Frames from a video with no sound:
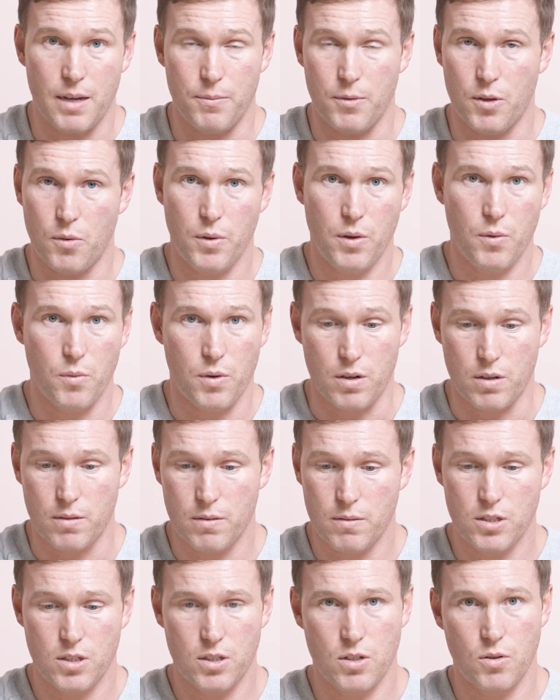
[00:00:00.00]
I mean,
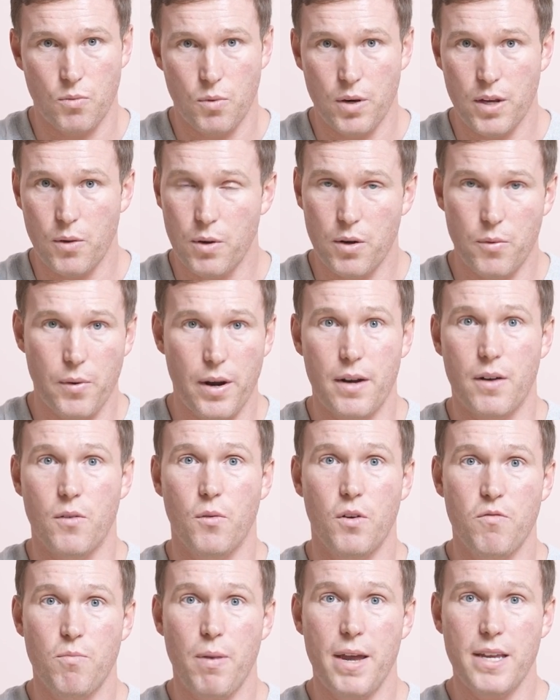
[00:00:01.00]

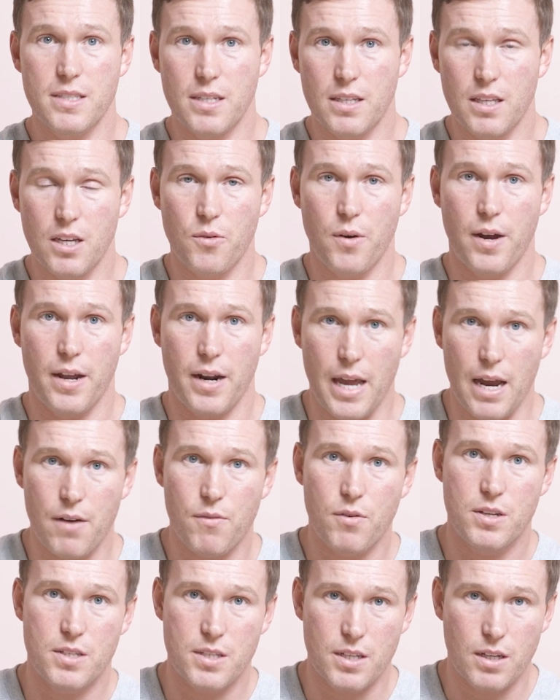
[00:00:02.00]
we've basically read
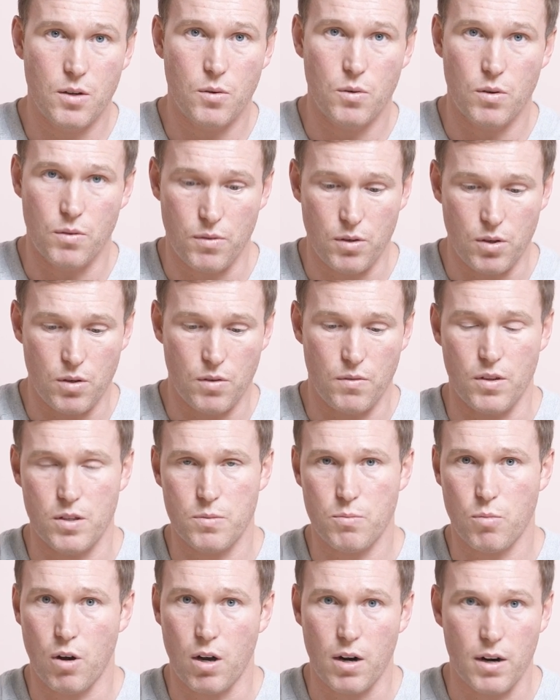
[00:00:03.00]
every single review of
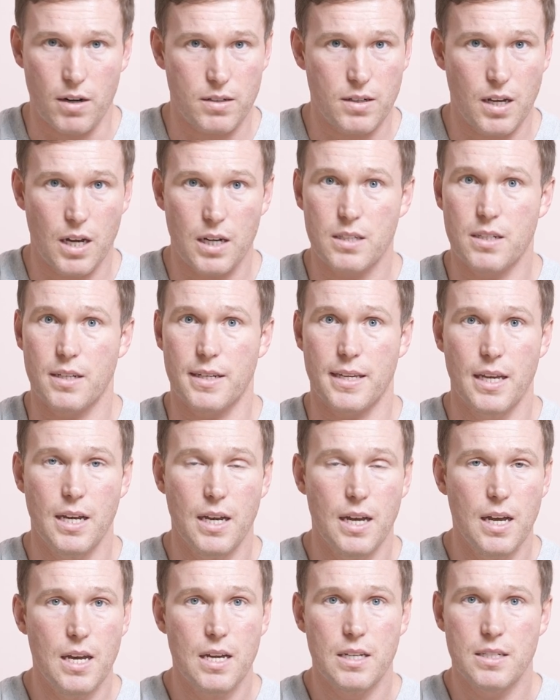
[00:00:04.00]
this product, talked
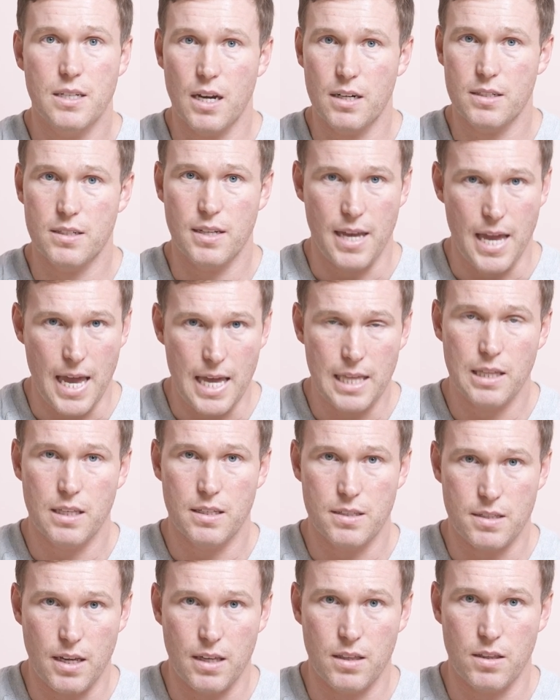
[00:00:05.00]
talked to
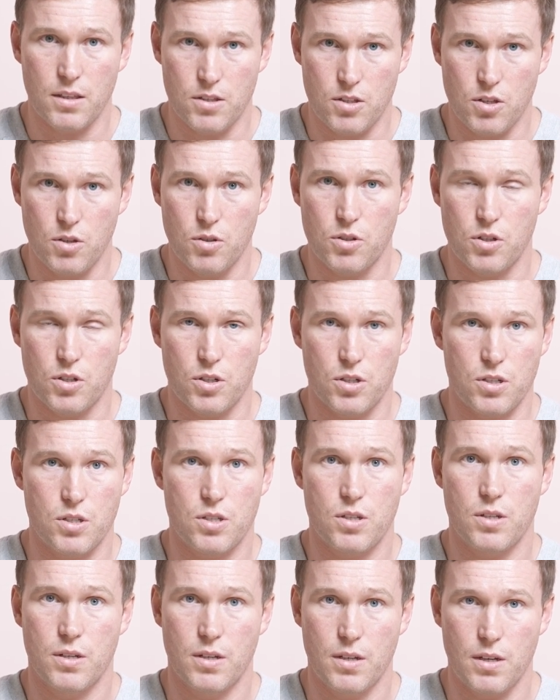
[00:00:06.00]
endless
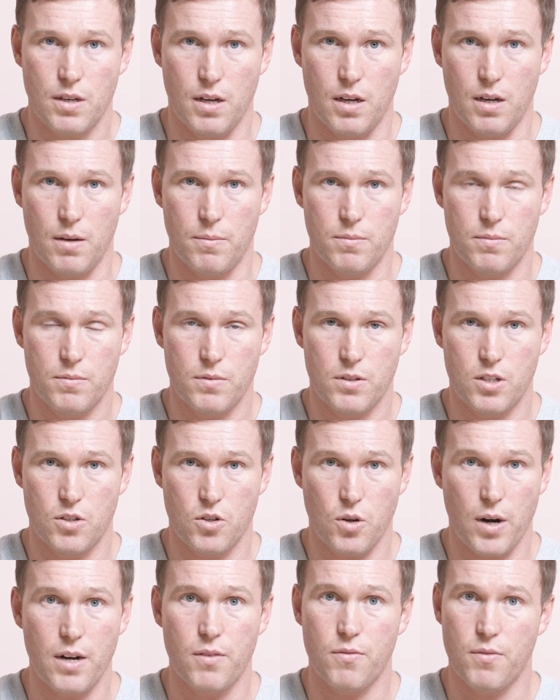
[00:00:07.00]
users to
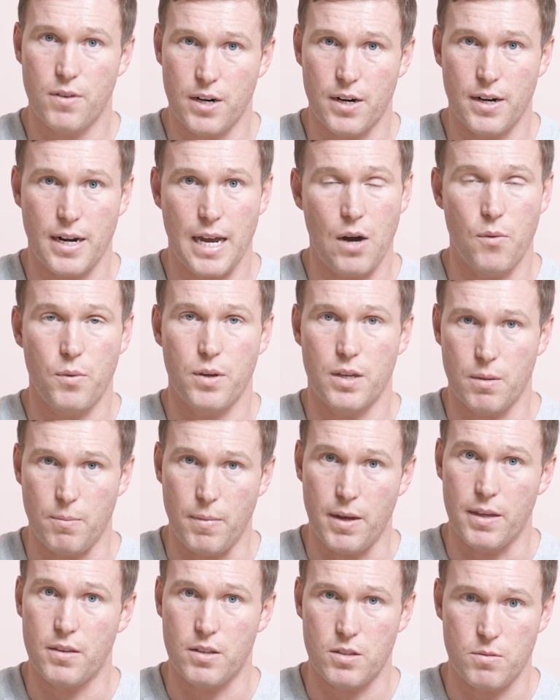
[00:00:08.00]
try to figure out how we can
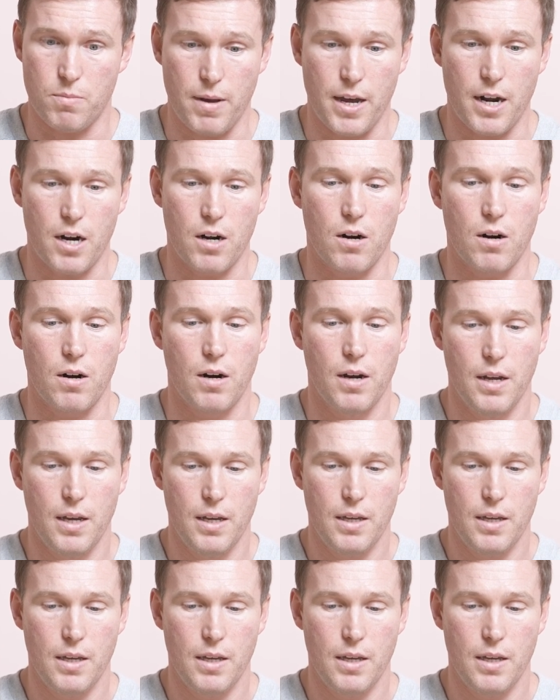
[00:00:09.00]
make this better.